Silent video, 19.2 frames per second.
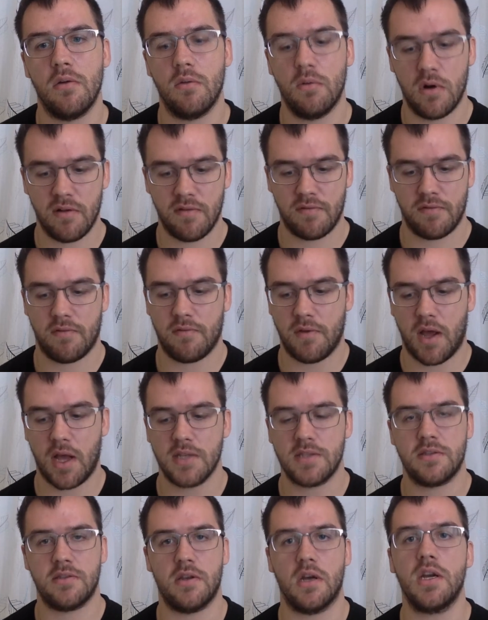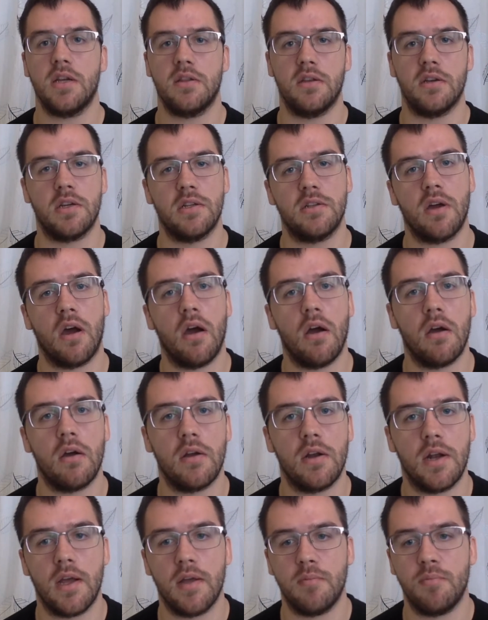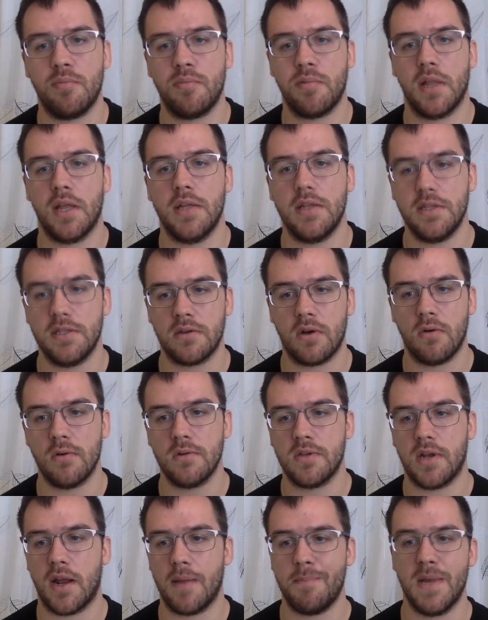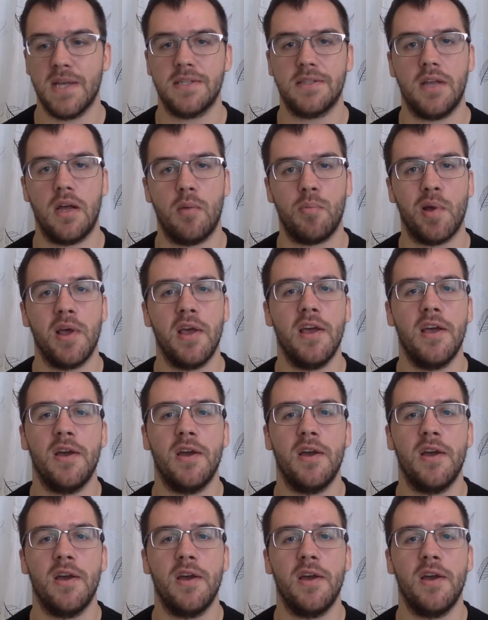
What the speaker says: What if I suck at the guitar and I play these chords and I mess up?